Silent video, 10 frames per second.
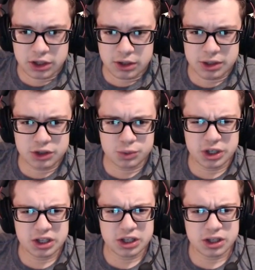Because
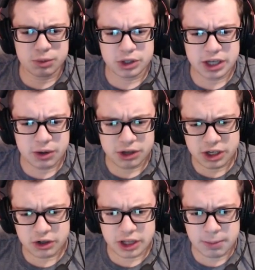we now
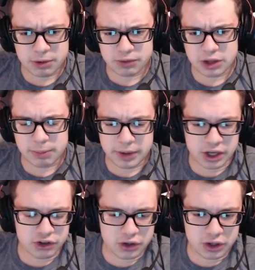need our Lapras for that
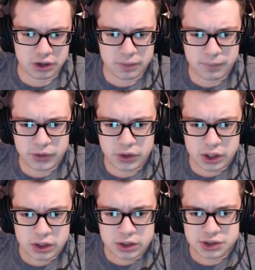Bastiodon.
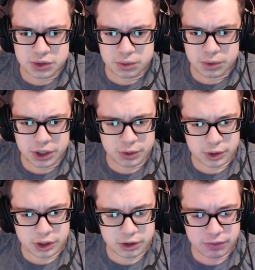So here
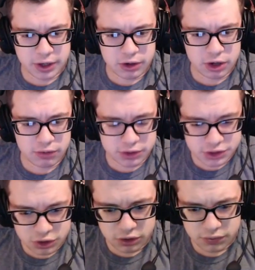we're going to fire off a
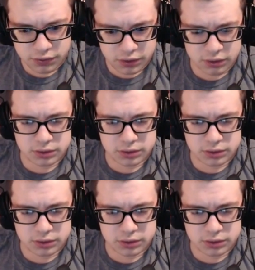Surf.